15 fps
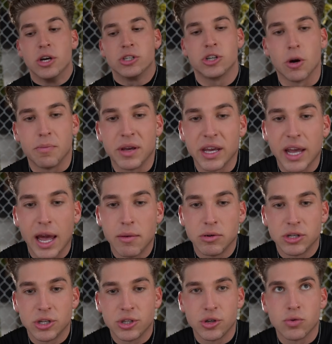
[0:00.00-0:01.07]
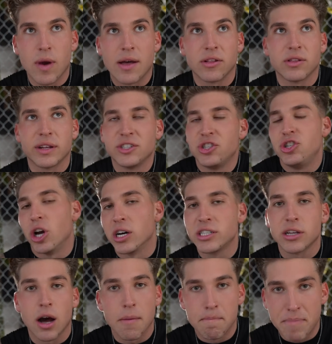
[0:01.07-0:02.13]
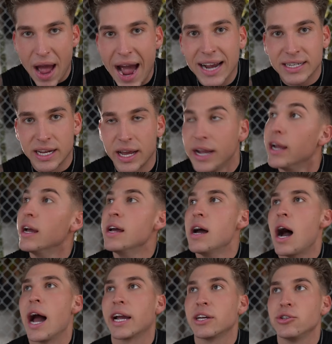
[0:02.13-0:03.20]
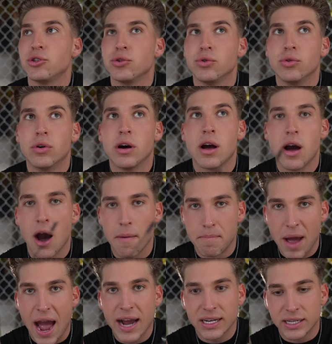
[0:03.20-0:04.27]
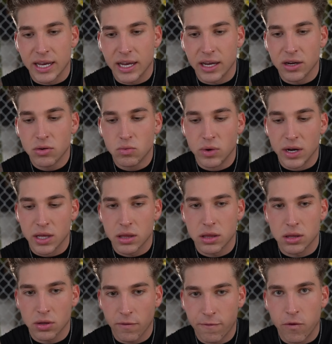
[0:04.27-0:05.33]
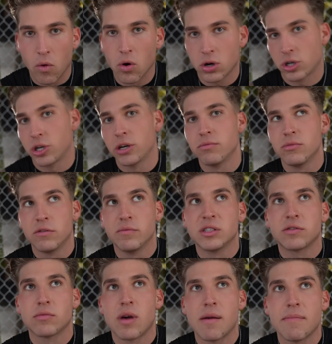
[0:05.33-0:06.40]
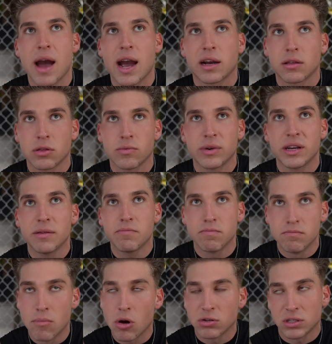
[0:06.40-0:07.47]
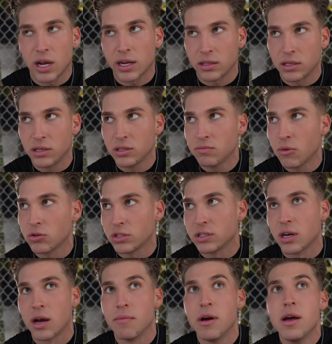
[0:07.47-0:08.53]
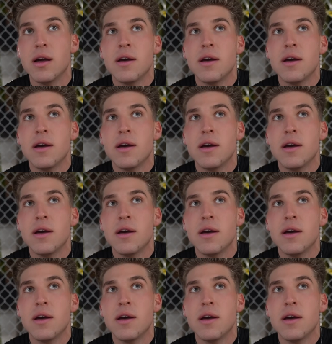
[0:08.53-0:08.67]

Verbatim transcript: So being able to do rather than just a back day, I can do a back day with four good movements for my back, three most likely most of the time,